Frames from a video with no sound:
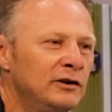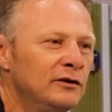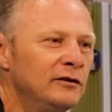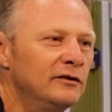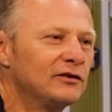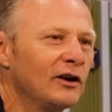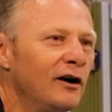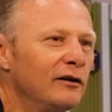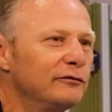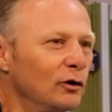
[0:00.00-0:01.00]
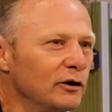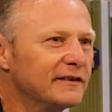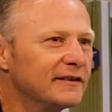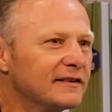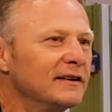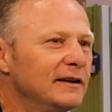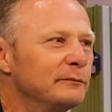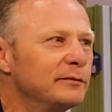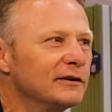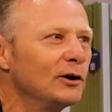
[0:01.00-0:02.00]
you start falling to sleep
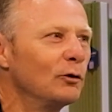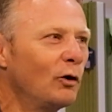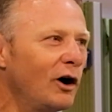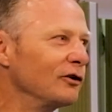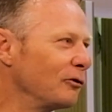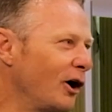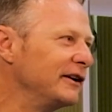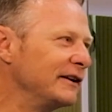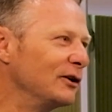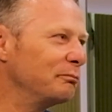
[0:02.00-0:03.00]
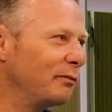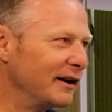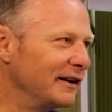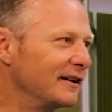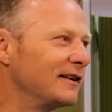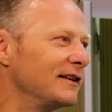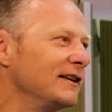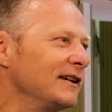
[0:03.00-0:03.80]
while riding your bike